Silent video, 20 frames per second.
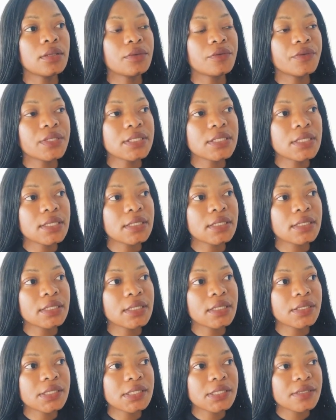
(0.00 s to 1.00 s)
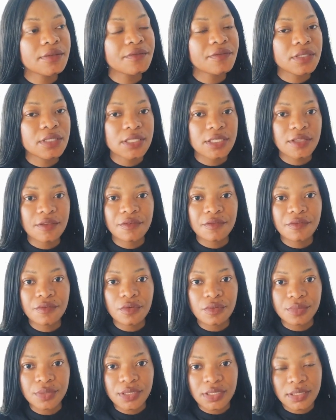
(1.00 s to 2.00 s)
recently received a cv
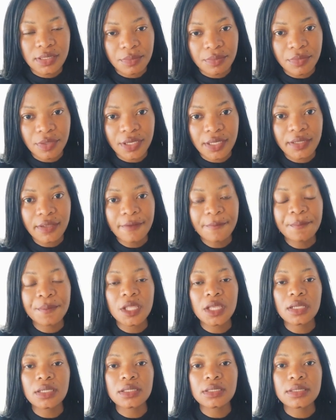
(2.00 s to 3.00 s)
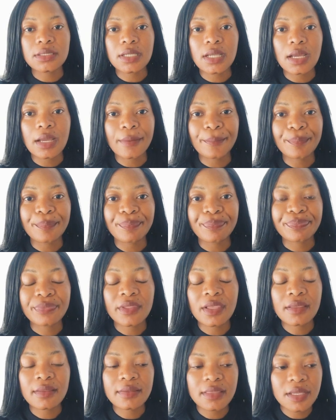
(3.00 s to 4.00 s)
from somebody and um,
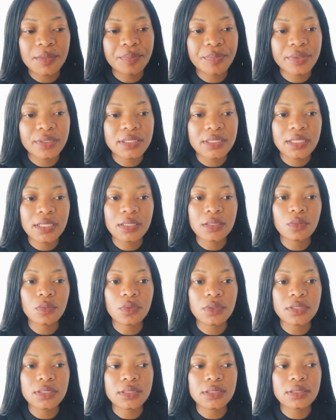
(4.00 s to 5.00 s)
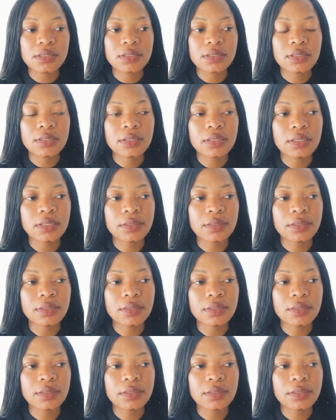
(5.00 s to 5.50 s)
that person was